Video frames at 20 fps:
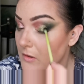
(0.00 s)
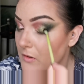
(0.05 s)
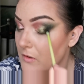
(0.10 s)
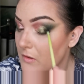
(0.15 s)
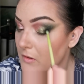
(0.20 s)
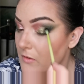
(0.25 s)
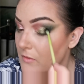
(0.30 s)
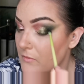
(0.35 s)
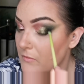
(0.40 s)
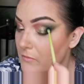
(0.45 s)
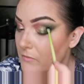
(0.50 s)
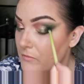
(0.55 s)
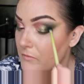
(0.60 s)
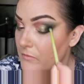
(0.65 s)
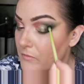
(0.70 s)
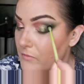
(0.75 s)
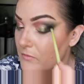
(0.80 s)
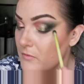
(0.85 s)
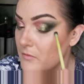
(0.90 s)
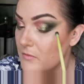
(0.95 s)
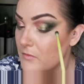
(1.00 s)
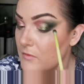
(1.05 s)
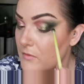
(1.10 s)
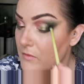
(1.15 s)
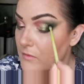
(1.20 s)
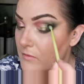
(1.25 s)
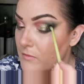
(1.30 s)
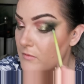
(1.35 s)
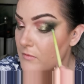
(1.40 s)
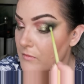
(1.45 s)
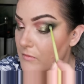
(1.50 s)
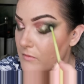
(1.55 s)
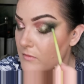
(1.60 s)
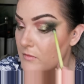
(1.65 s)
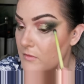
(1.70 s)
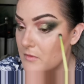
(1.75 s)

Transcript: No one is speaking in this clip.